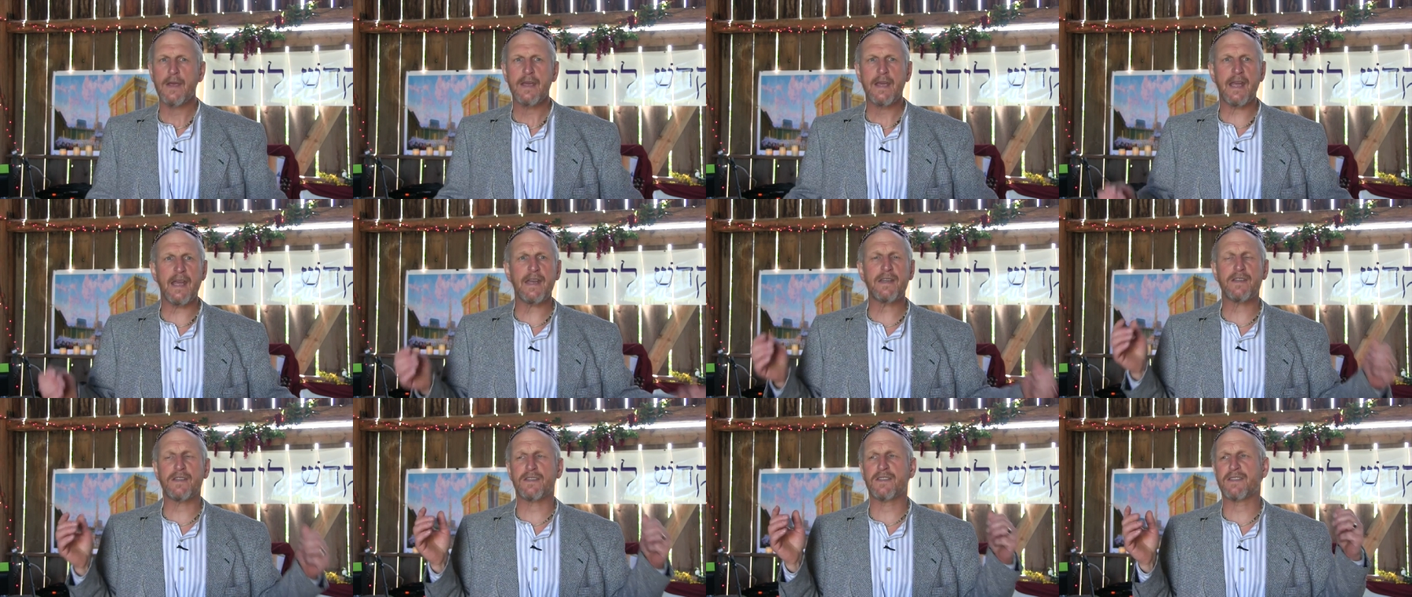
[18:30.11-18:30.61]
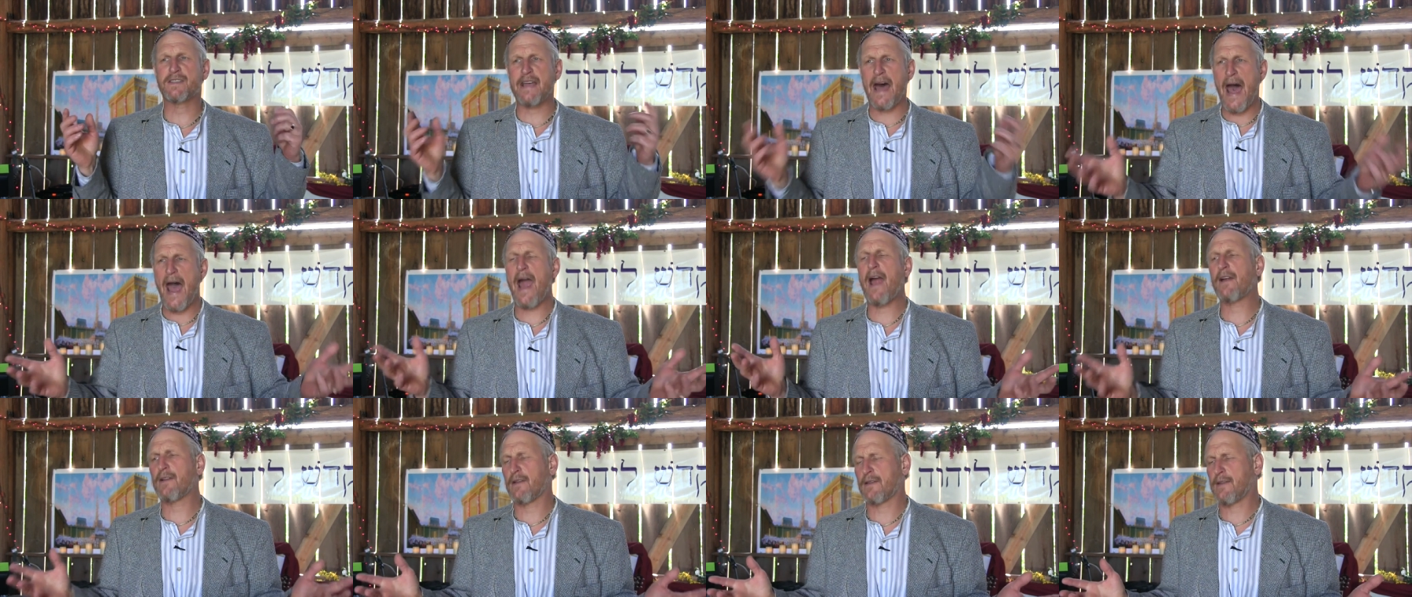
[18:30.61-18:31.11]
He
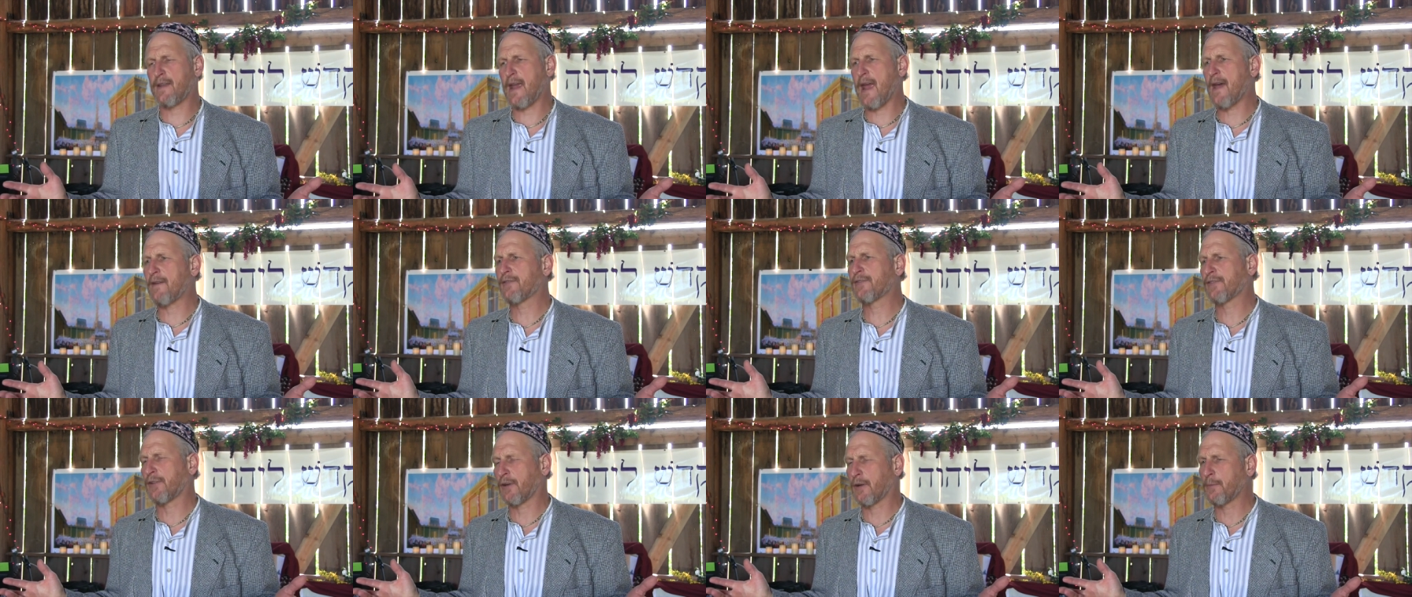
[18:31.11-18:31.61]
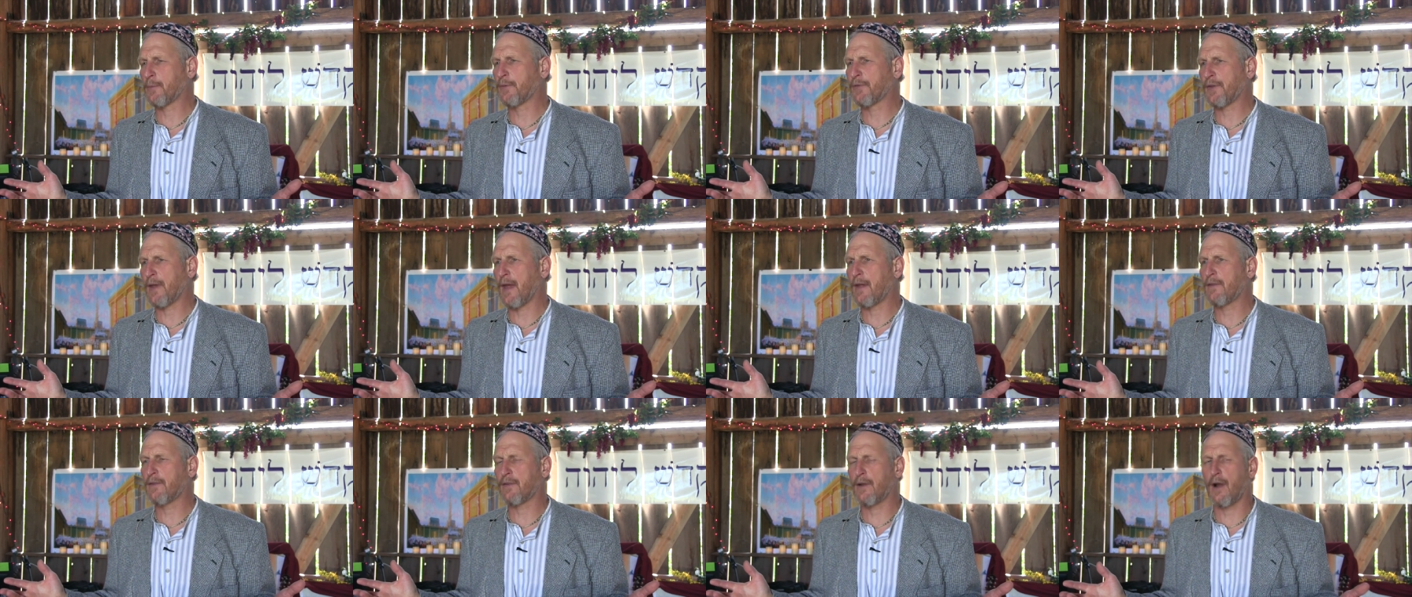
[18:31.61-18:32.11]
desired that they have
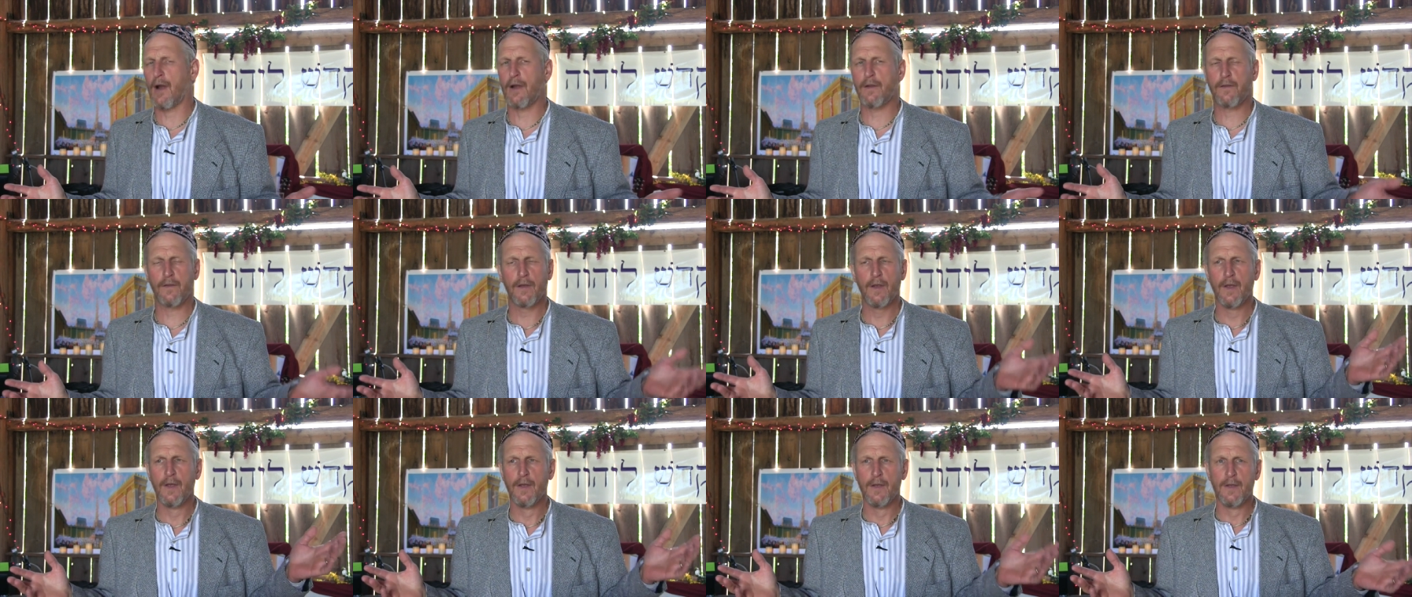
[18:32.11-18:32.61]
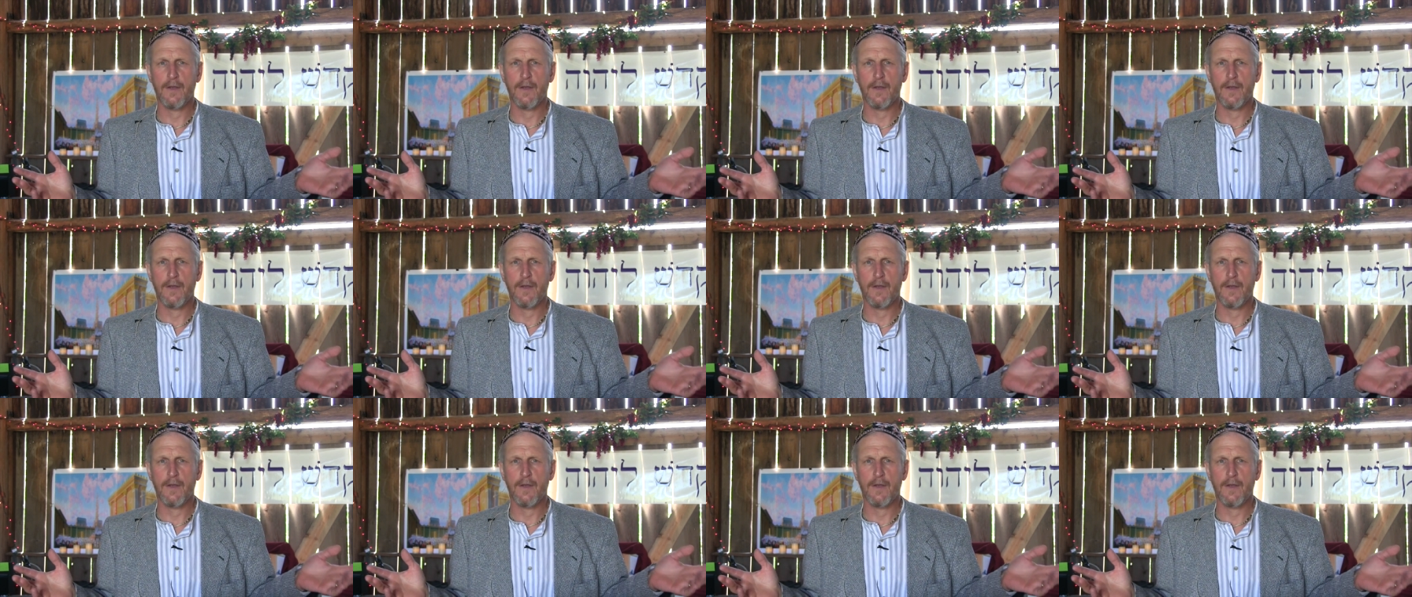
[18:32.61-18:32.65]
circumcised hearts.